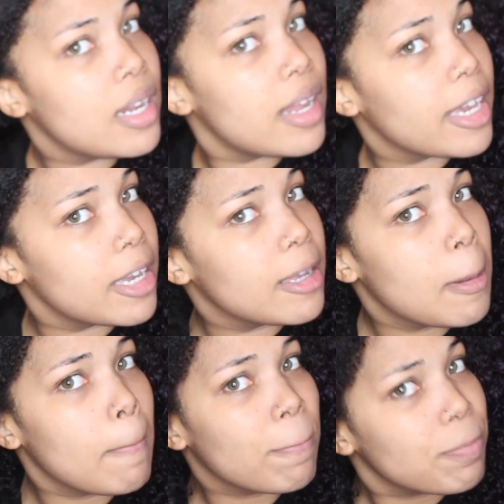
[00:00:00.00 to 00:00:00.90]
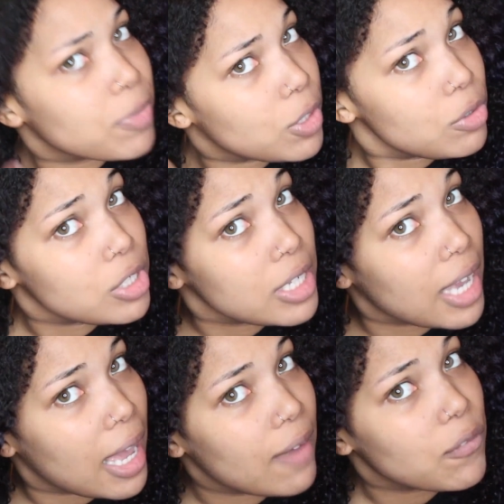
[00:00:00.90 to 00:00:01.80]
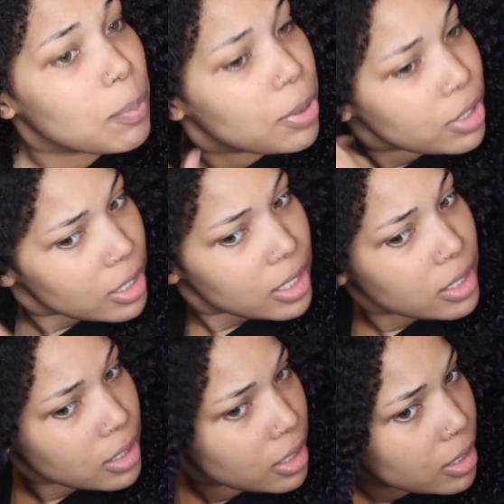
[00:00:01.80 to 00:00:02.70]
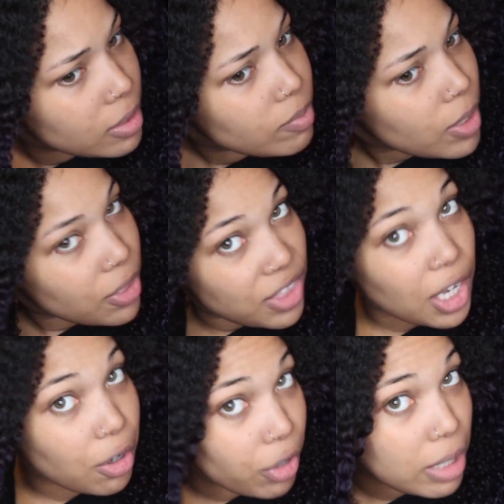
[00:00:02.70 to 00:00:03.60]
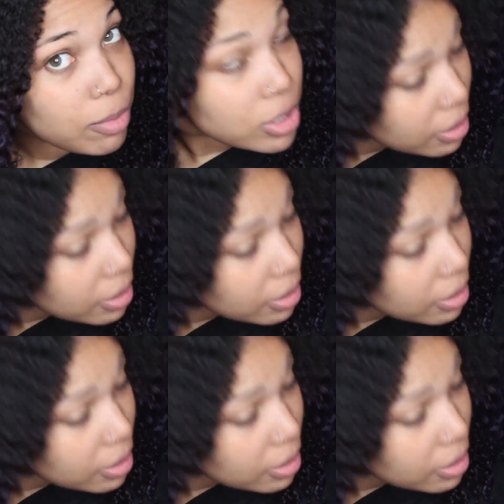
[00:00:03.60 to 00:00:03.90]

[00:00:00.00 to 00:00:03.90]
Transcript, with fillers: Like, usually I have to put in a thick cream or